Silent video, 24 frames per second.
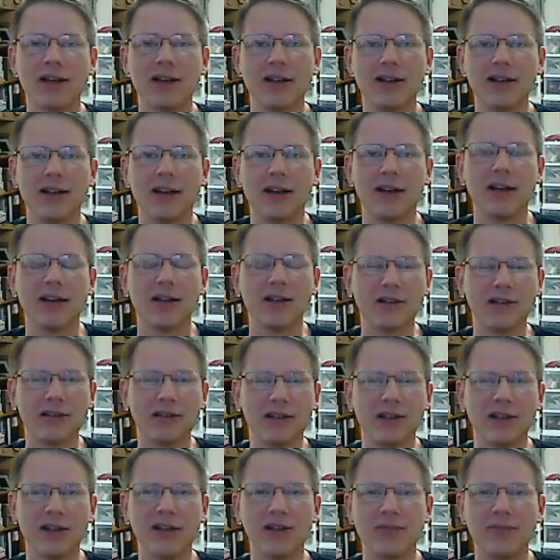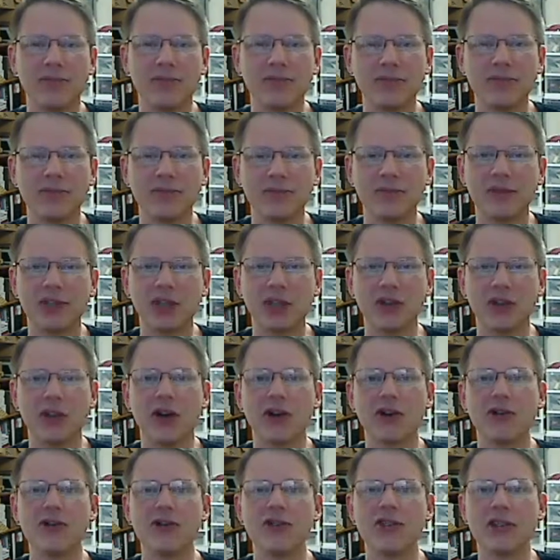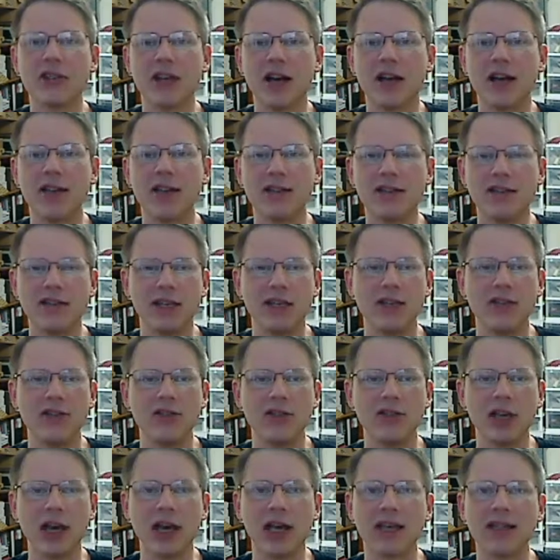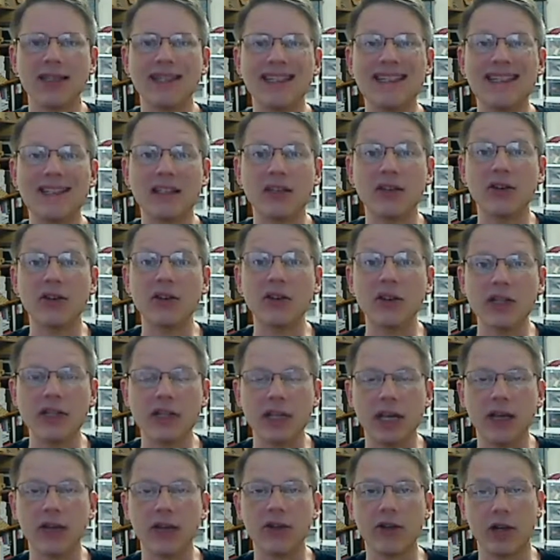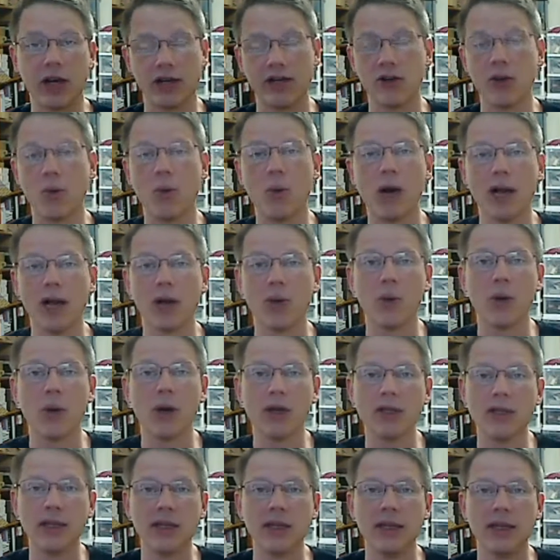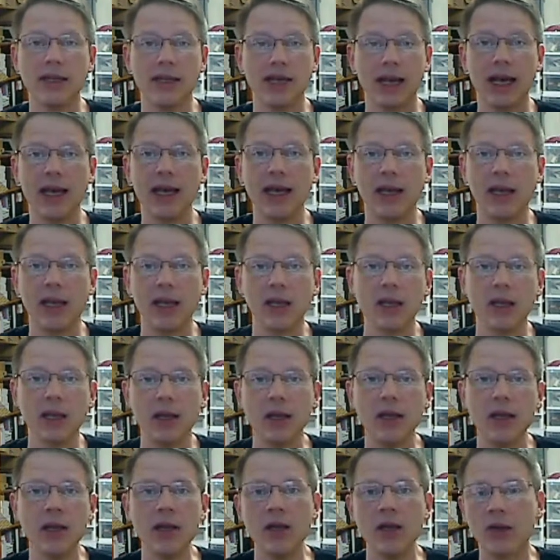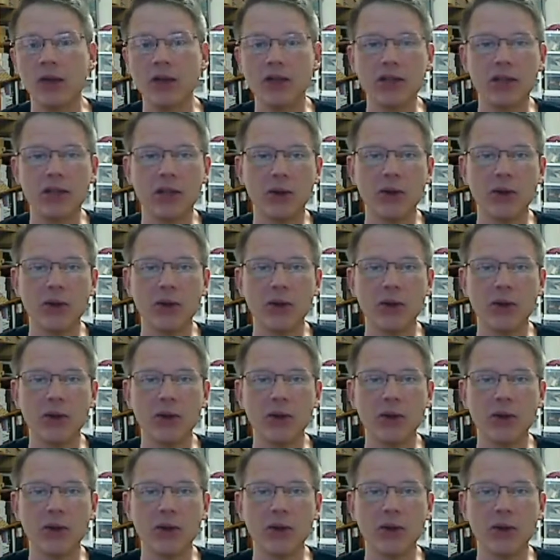the large size DIN jack is still the standard. I know why it was in the day, because there were a